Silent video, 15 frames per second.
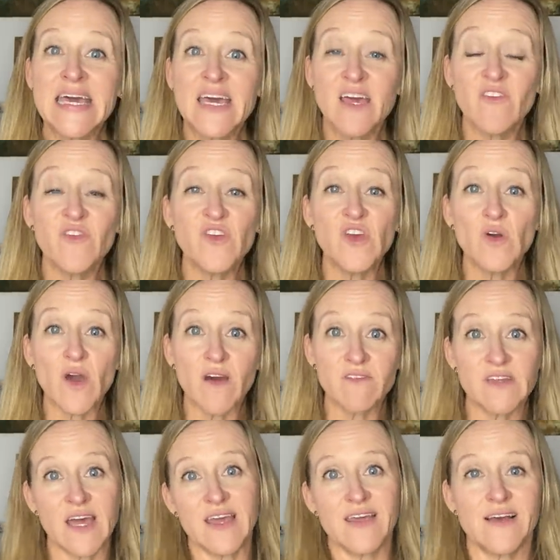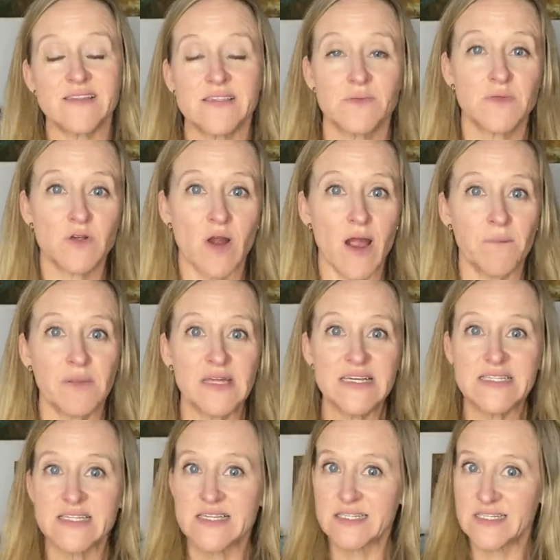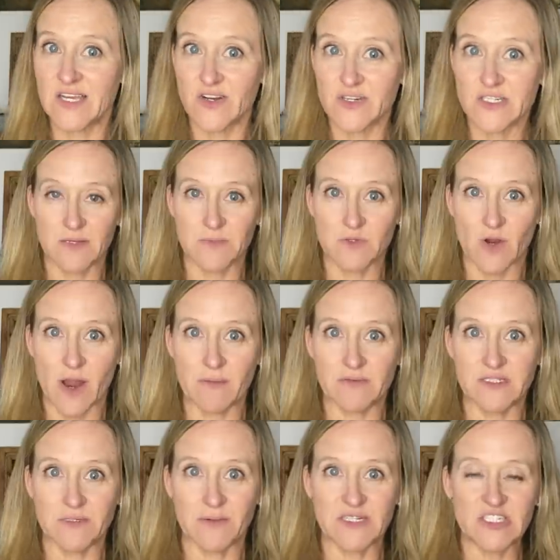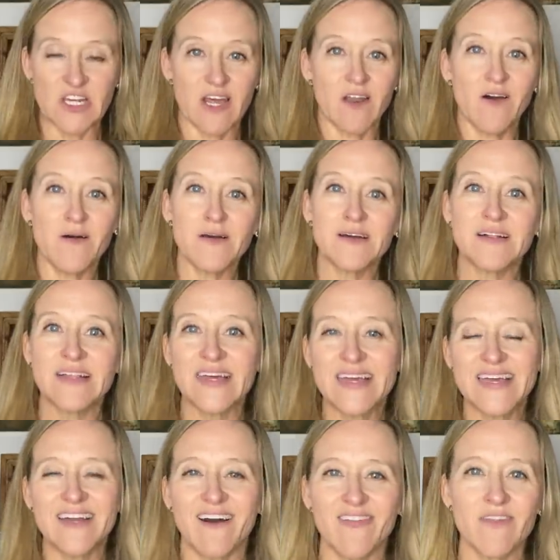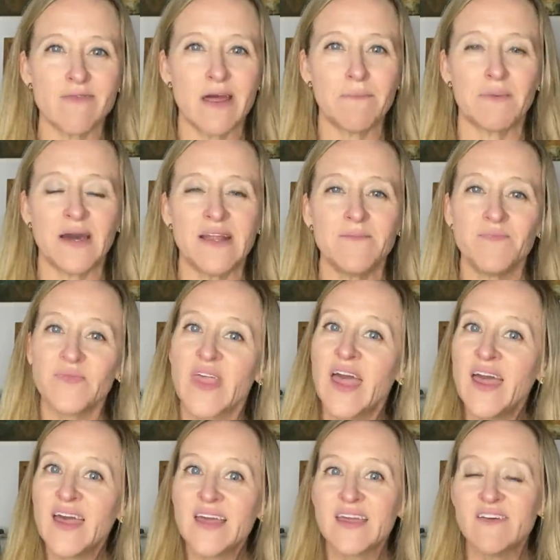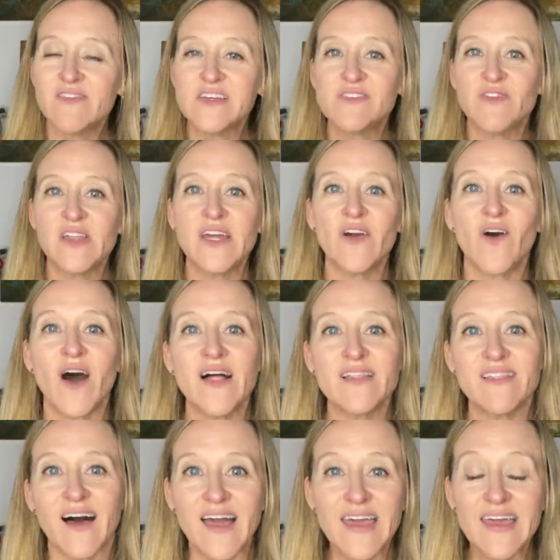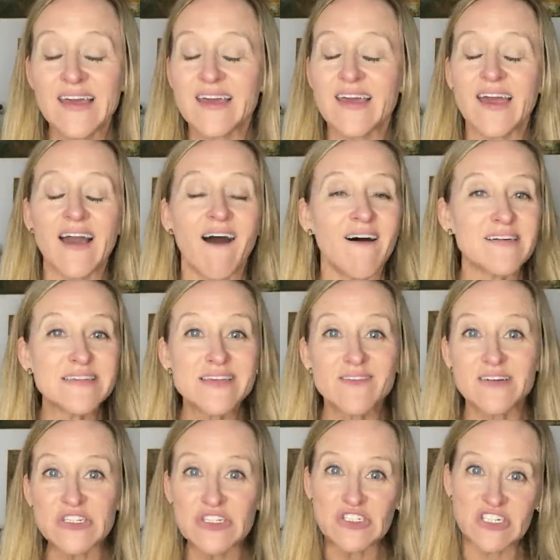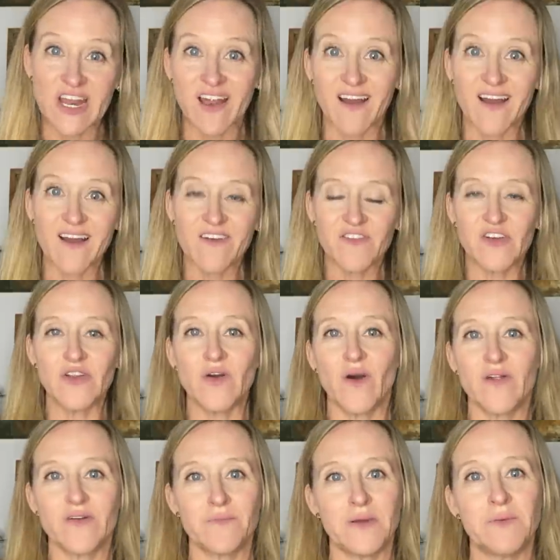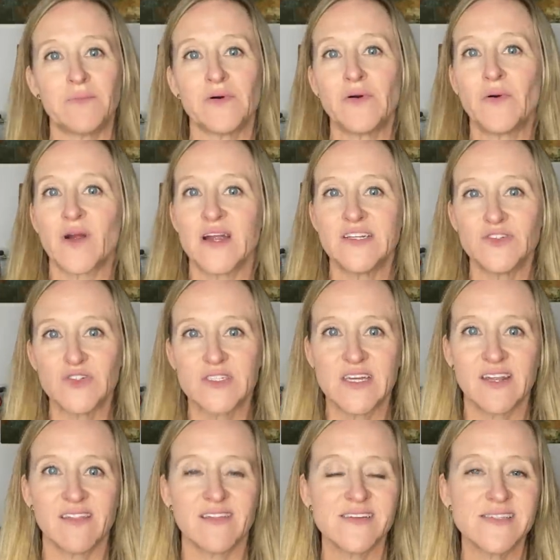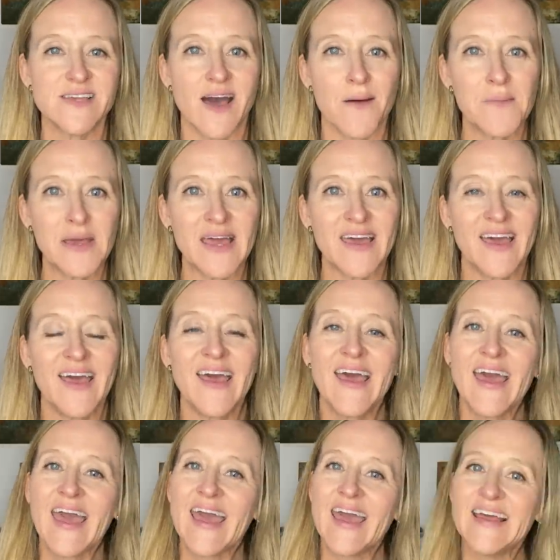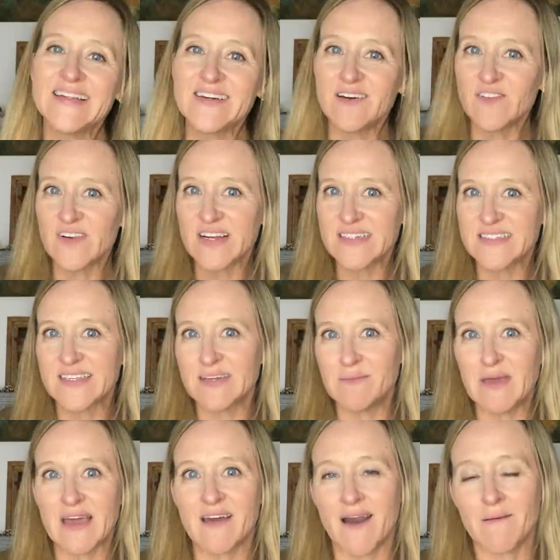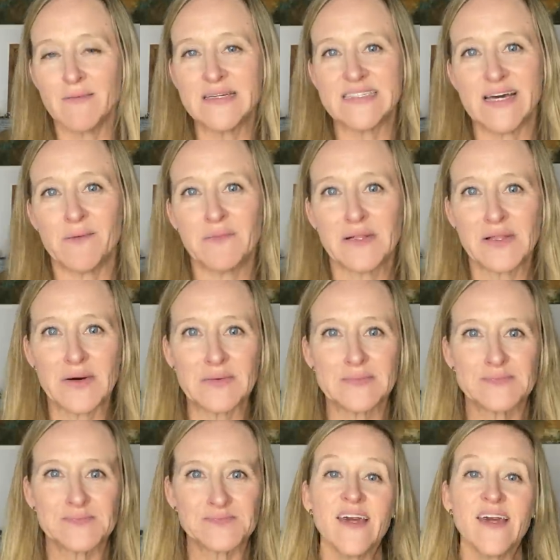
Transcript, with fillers: If you have not yet subscribed, please consider subscribing to my channel, clicking on the red button. Give this video a like, also a share if you know other people who are interested in this topic, and don't forget to leave me a comment down below.